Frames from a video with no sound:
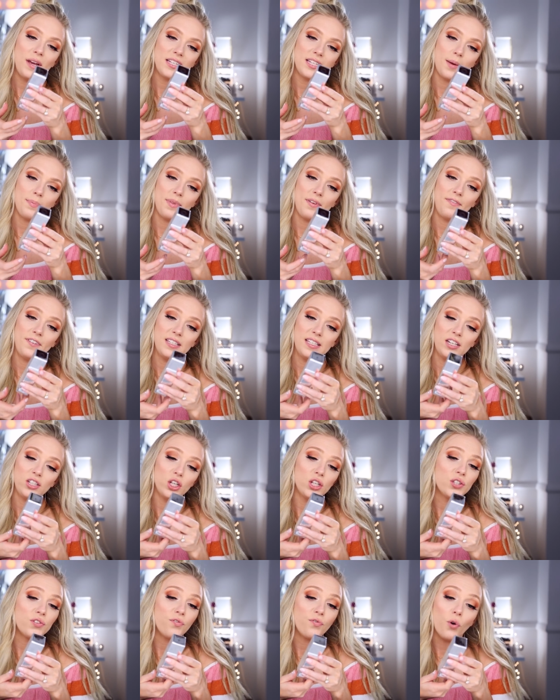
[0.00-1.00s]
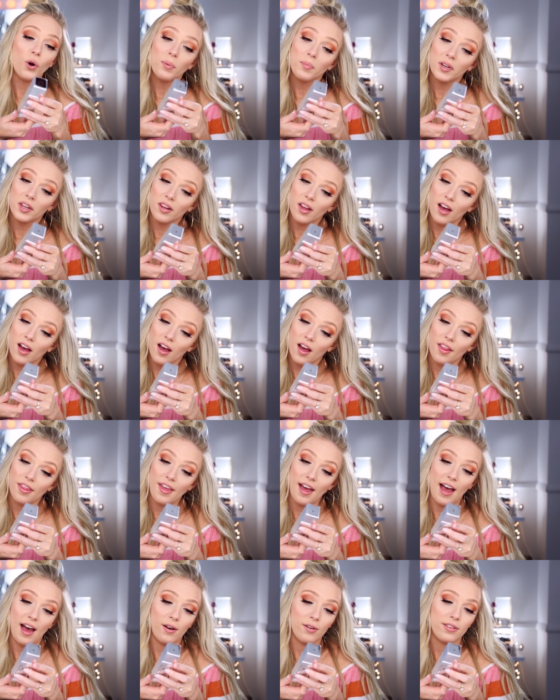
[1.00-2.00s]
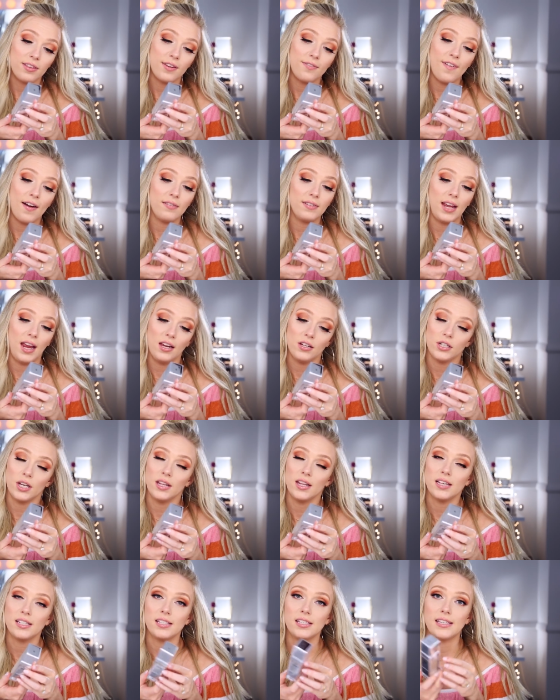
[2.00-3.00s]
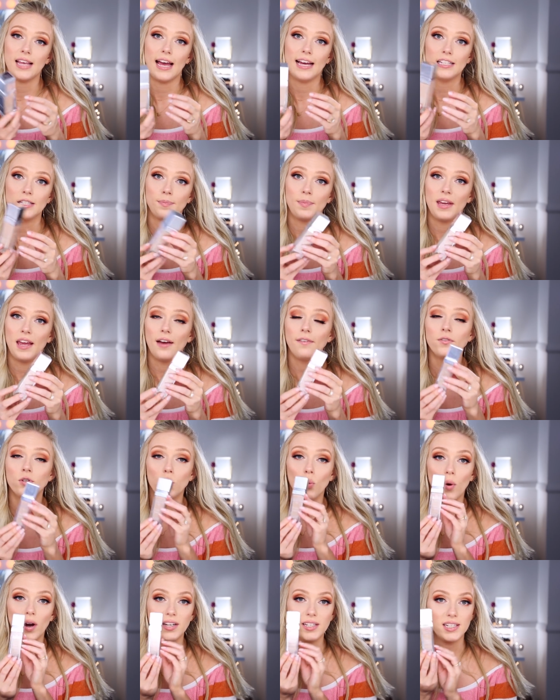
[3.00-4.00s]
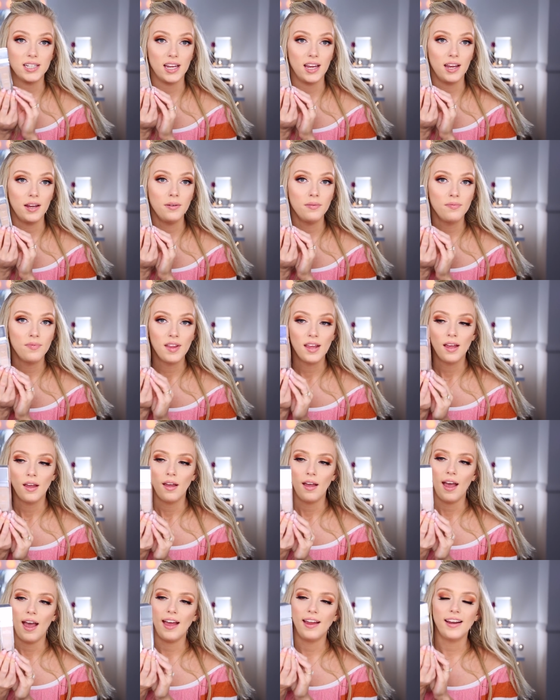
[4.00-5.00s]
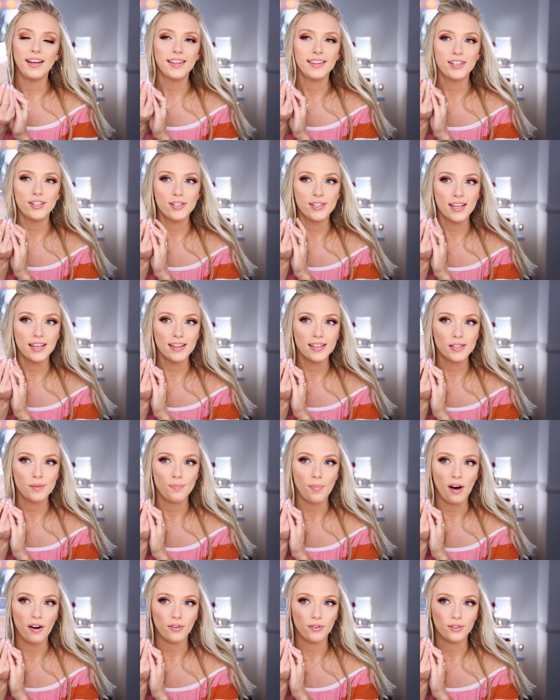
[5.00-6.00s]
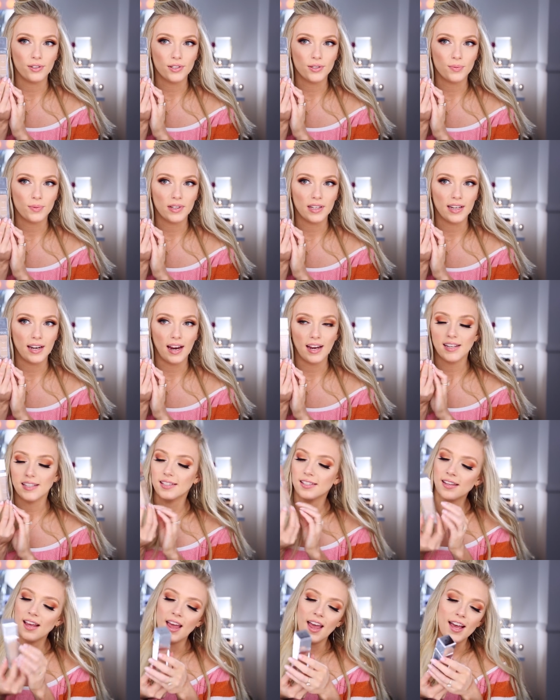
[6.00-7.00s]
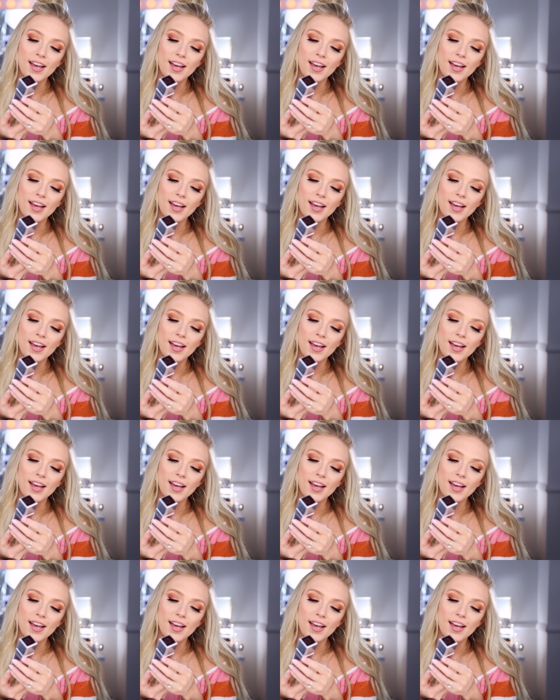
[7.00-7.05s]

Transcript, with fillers: picked up the Physicians Formula, the Healthy Foundation. This is SPF 20. And I just think this bottle looks really nice.